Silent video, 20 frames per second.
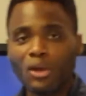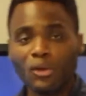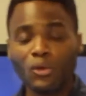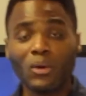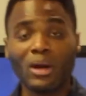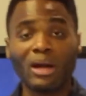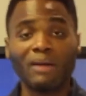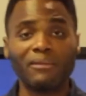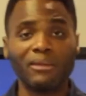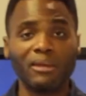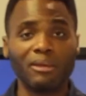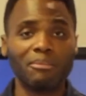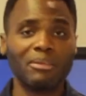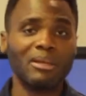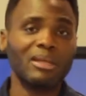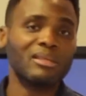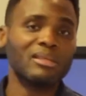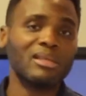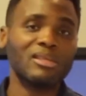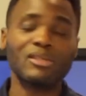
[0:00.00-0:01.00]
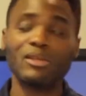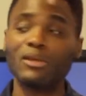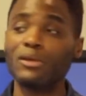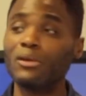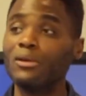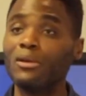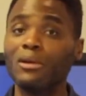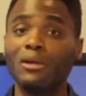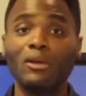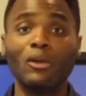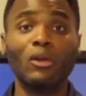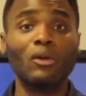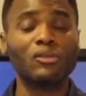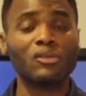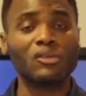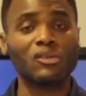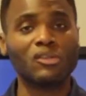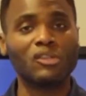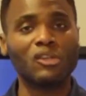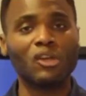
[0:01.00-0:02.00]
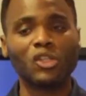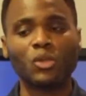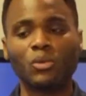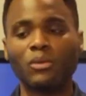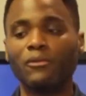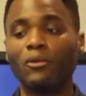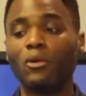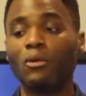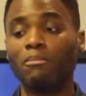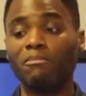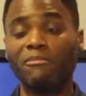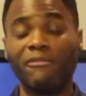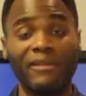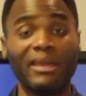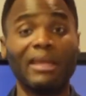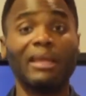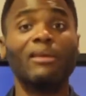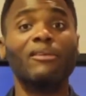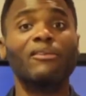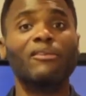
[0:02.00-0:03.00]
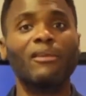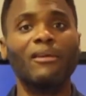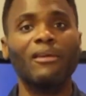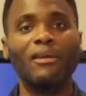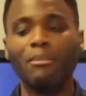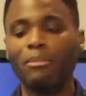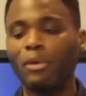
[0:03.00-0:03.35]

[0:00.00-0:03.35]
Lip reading: you have the ability to not just touch with your fingers,